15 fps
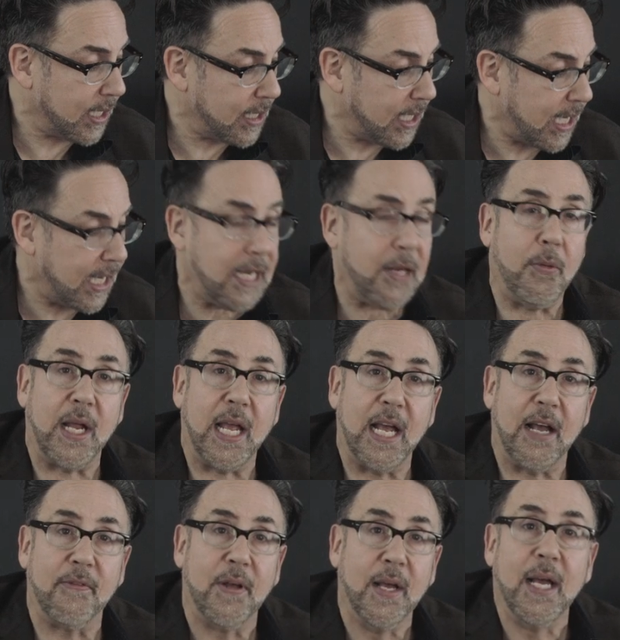In the E, we
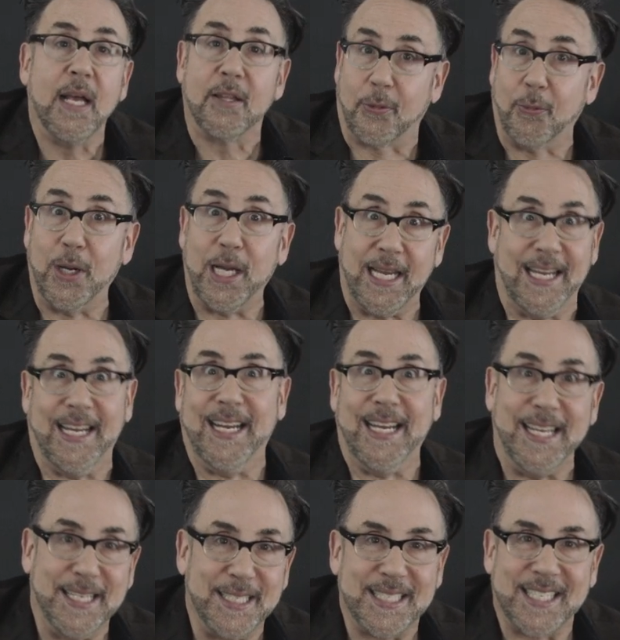have 3
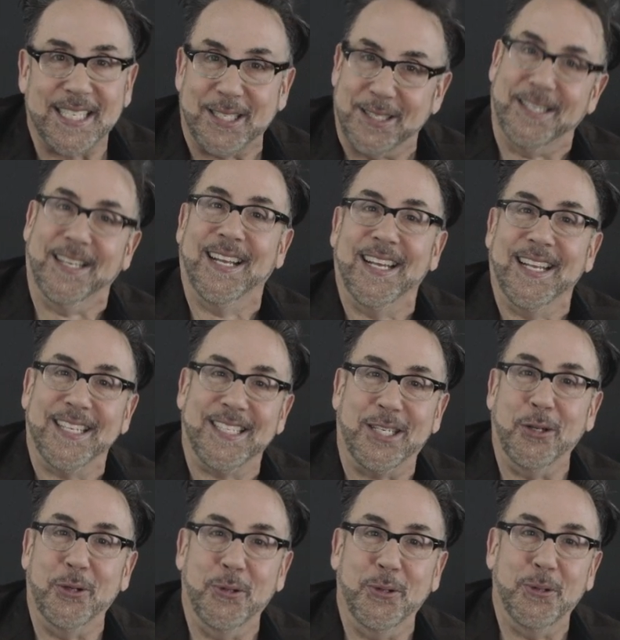E's,
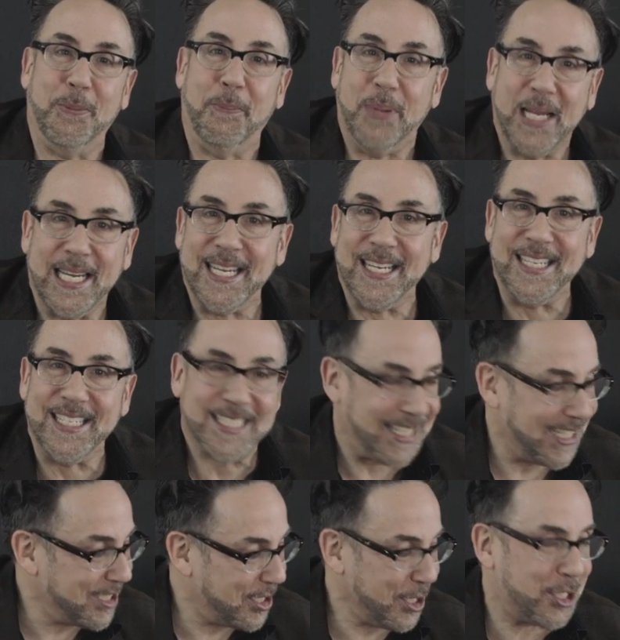2 B's,
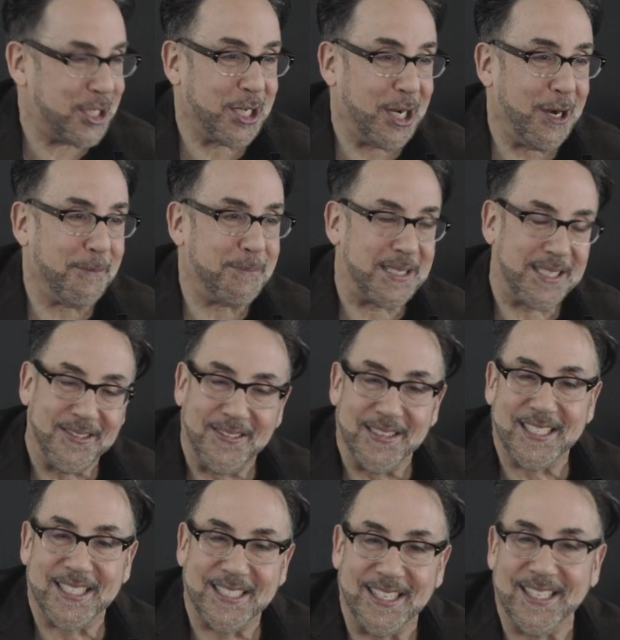and a G sharp. So
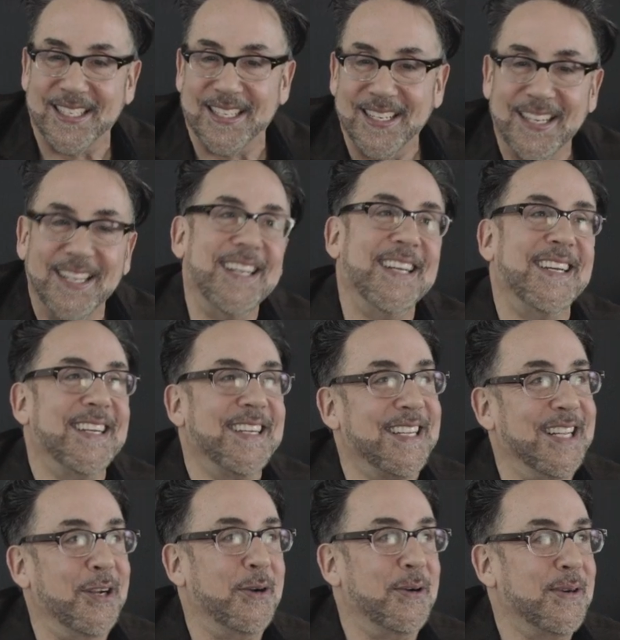it's,
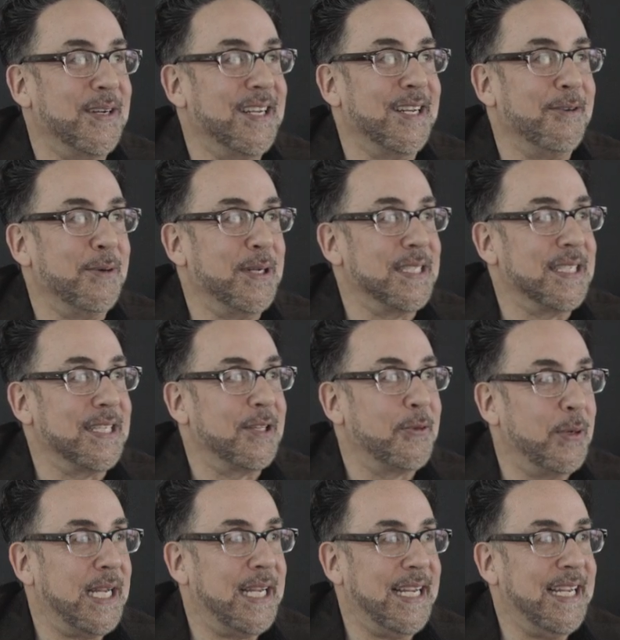what is it?
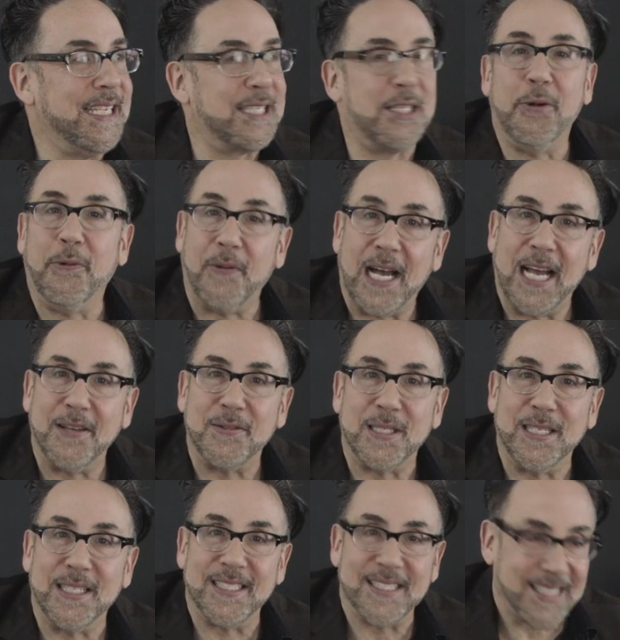3 E's, 2 5s,
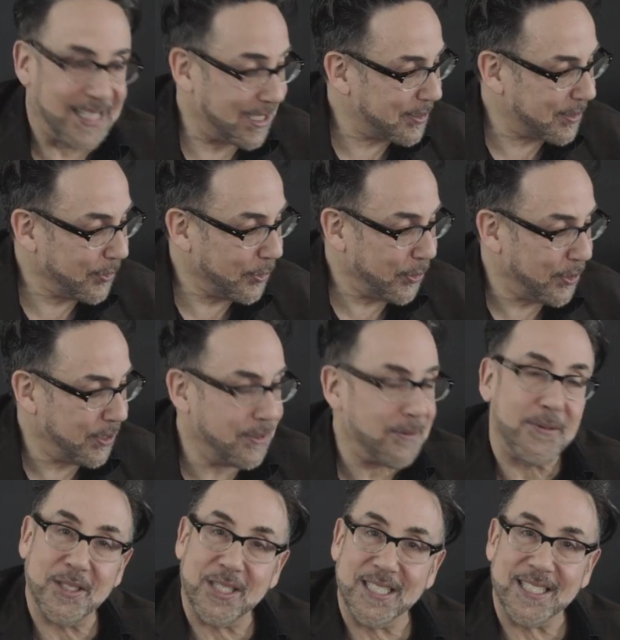and a third,
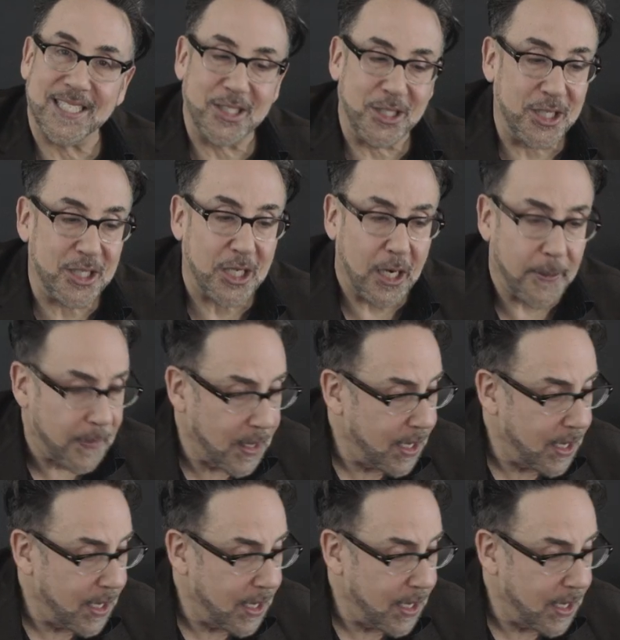which is the G sharp.